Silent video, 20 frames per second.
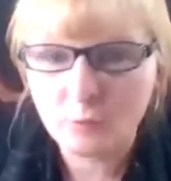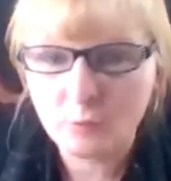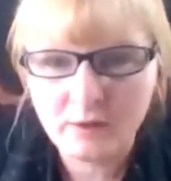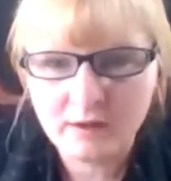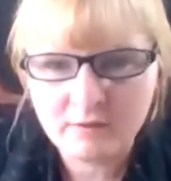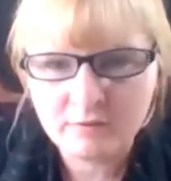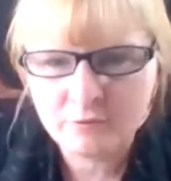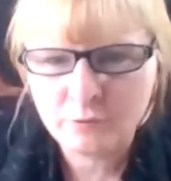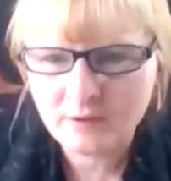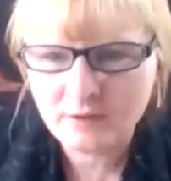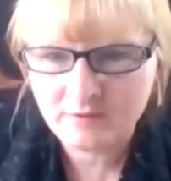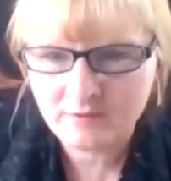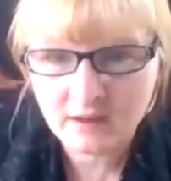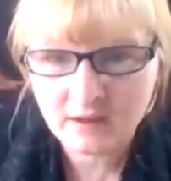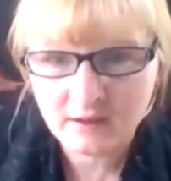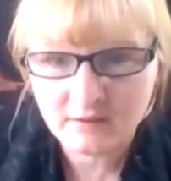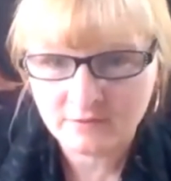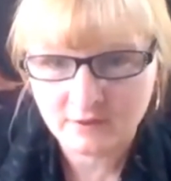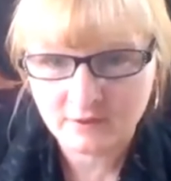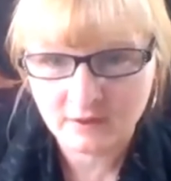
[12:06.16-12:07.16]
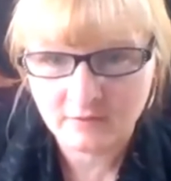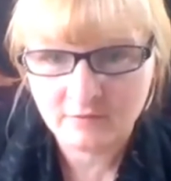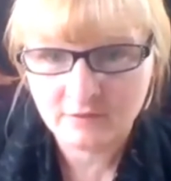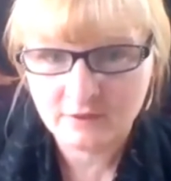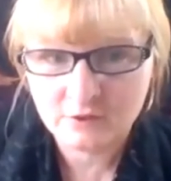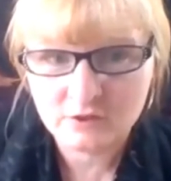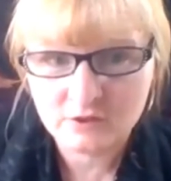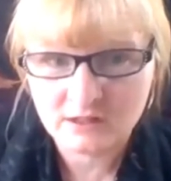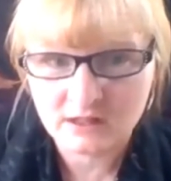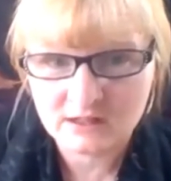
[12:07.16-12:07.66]
We've had very
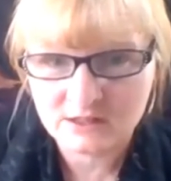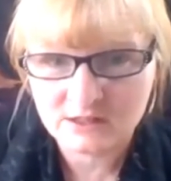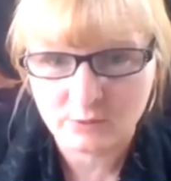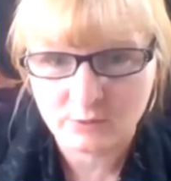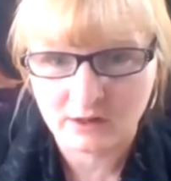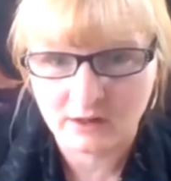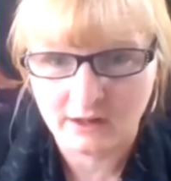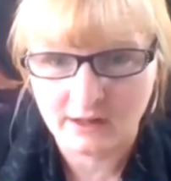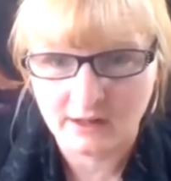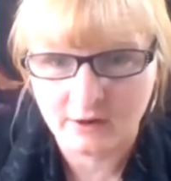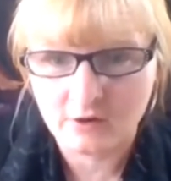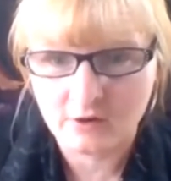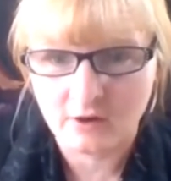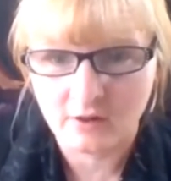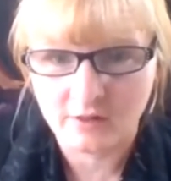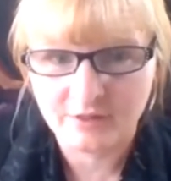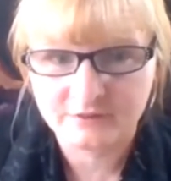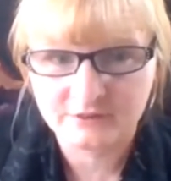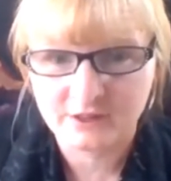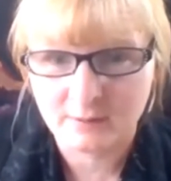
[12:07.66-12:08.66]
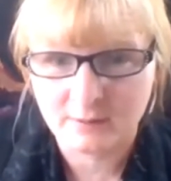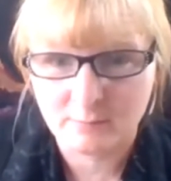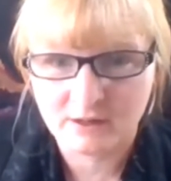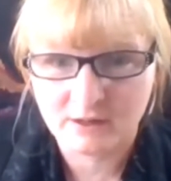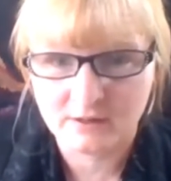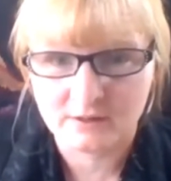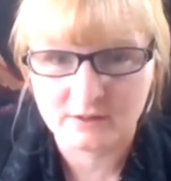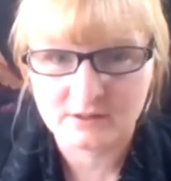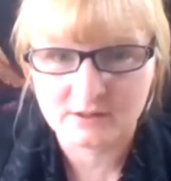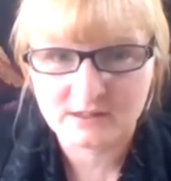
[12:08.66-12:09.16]
few days where I like all three
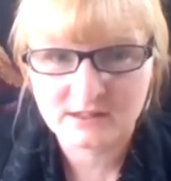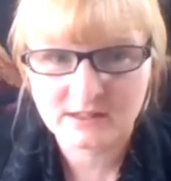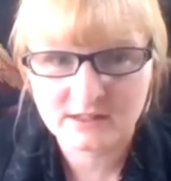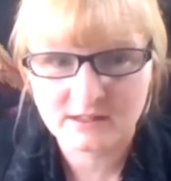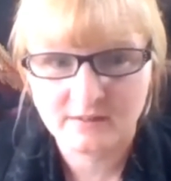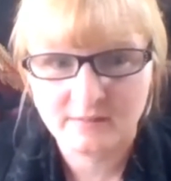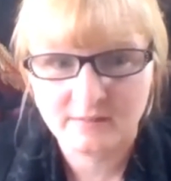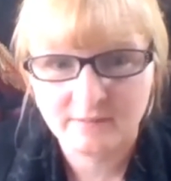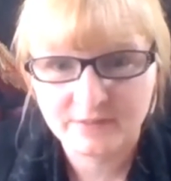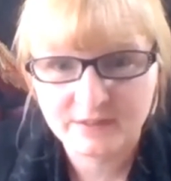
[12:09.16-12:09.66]
beers.